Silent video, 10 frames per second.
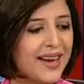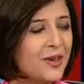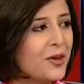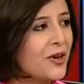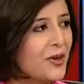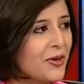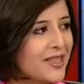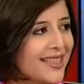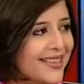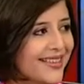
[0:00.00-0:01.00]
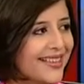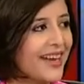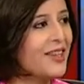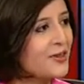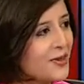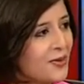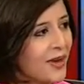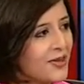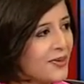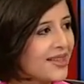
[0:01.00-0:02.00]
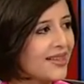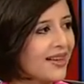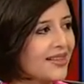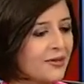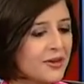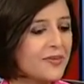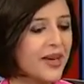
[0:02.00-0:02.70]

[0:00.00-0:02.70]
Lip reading: that good note, thank you so much, Mr. Tanti, for